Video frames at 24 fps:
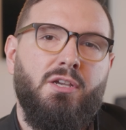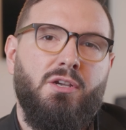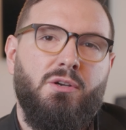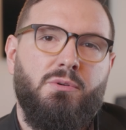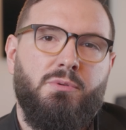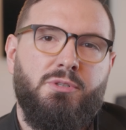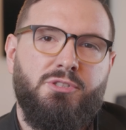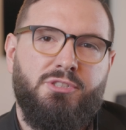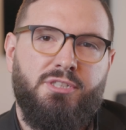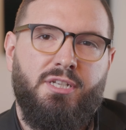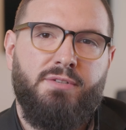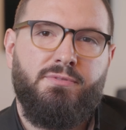
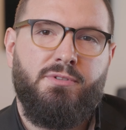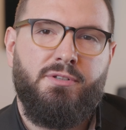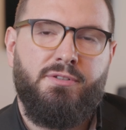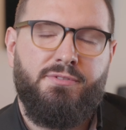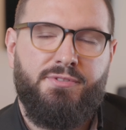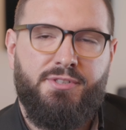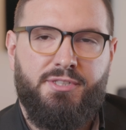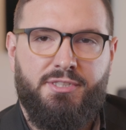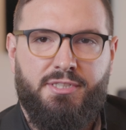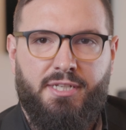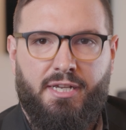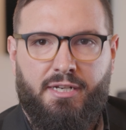Once you have all of
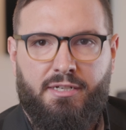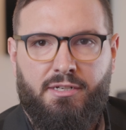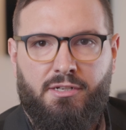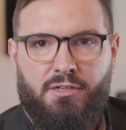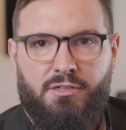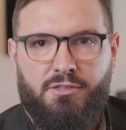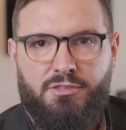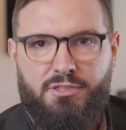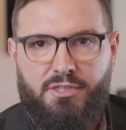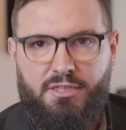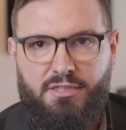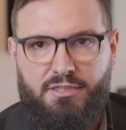your
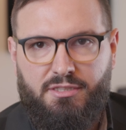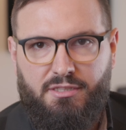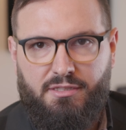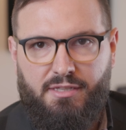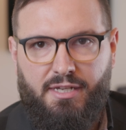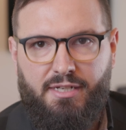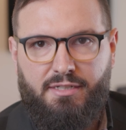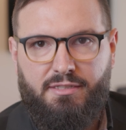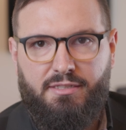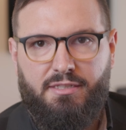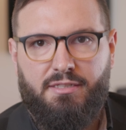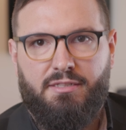technology
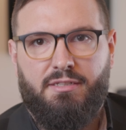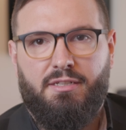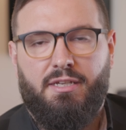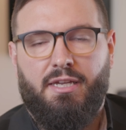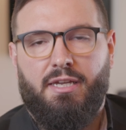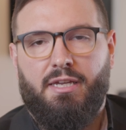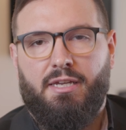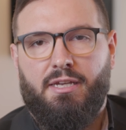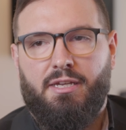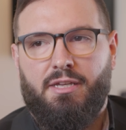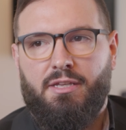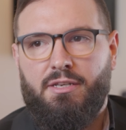selected
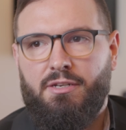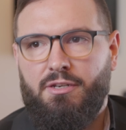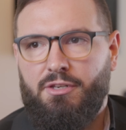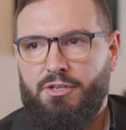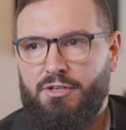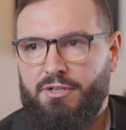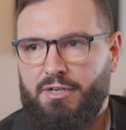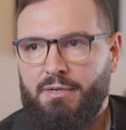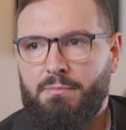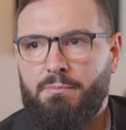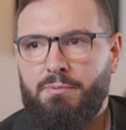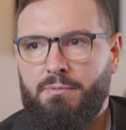and
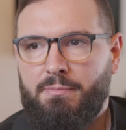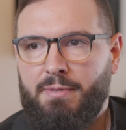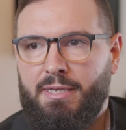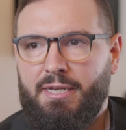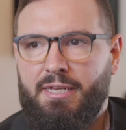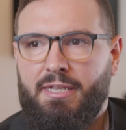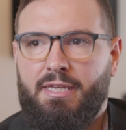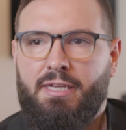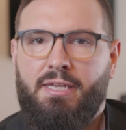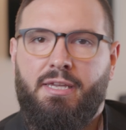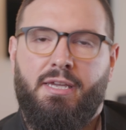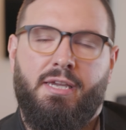you're
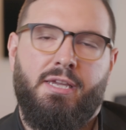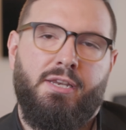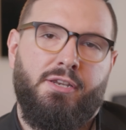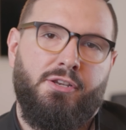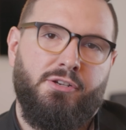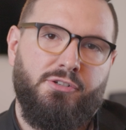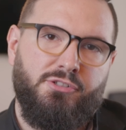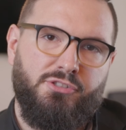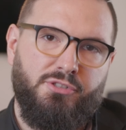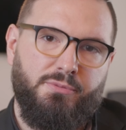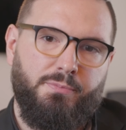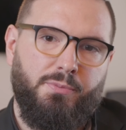implementing it and
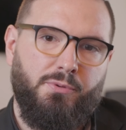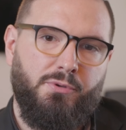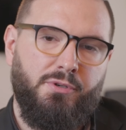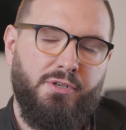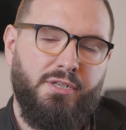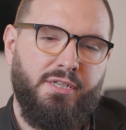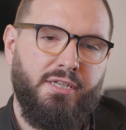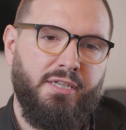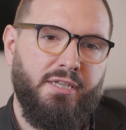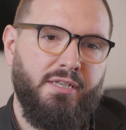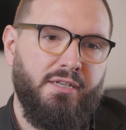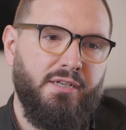you're
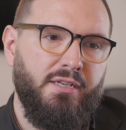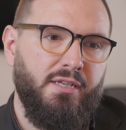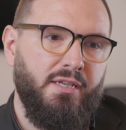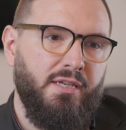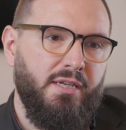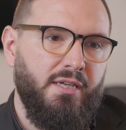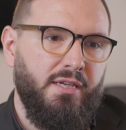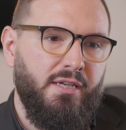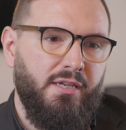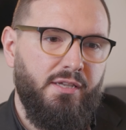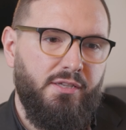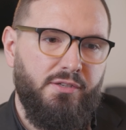supporting it,
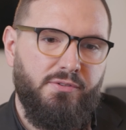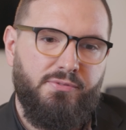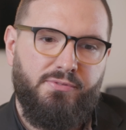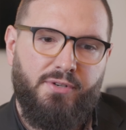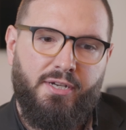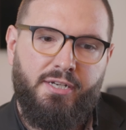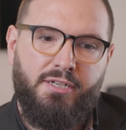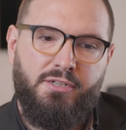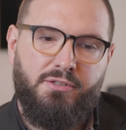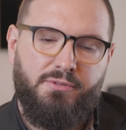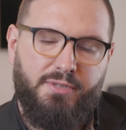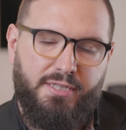you'll
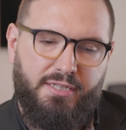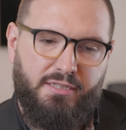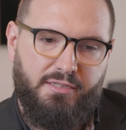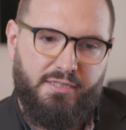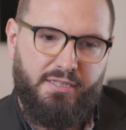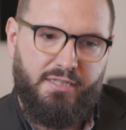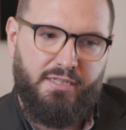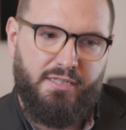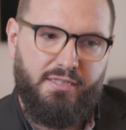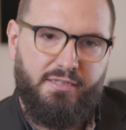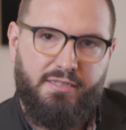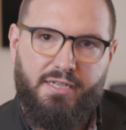find
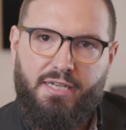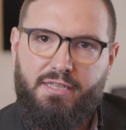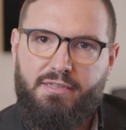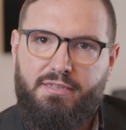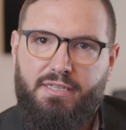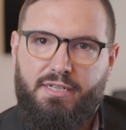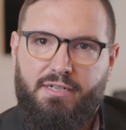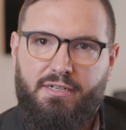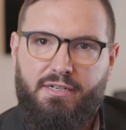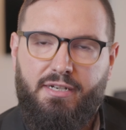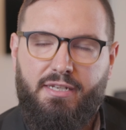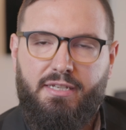quickly that
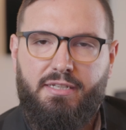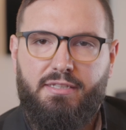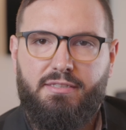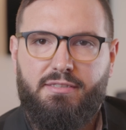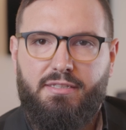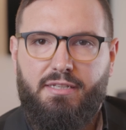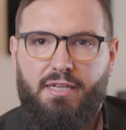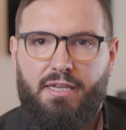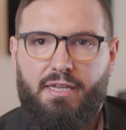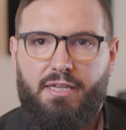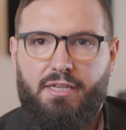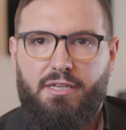there is
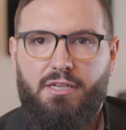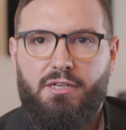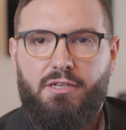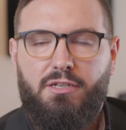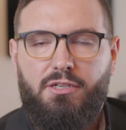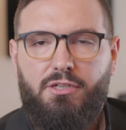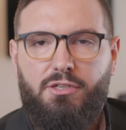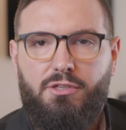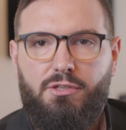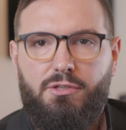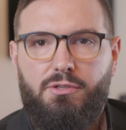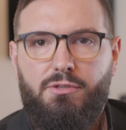a
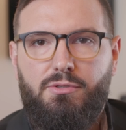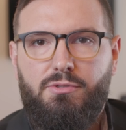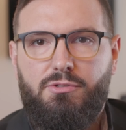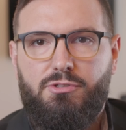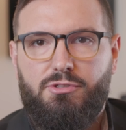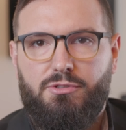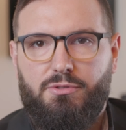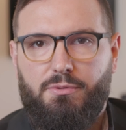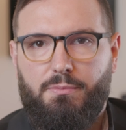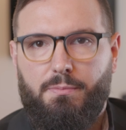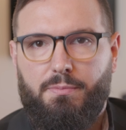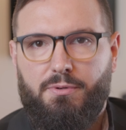
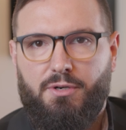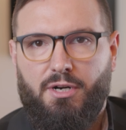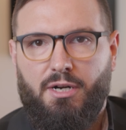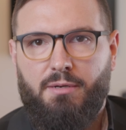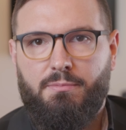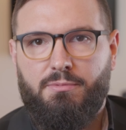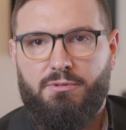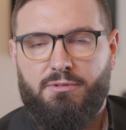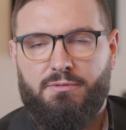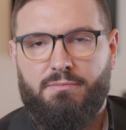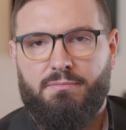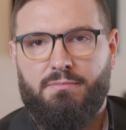huge
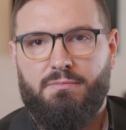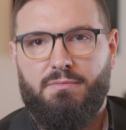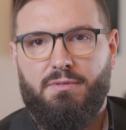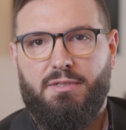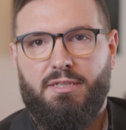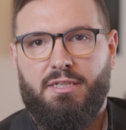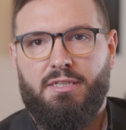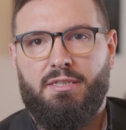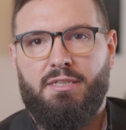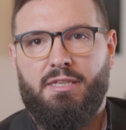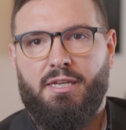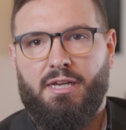problem
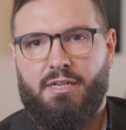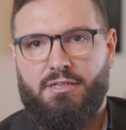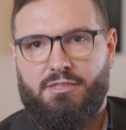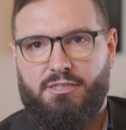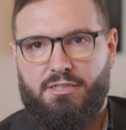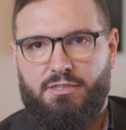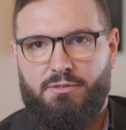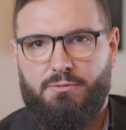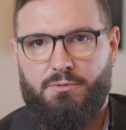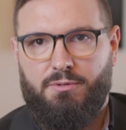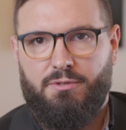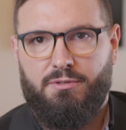in the
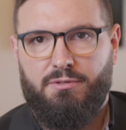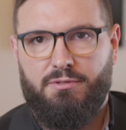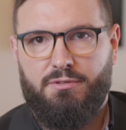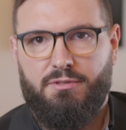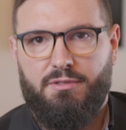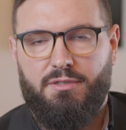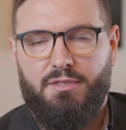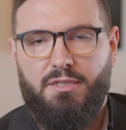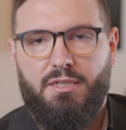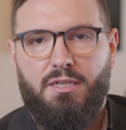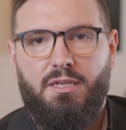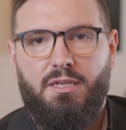IT world.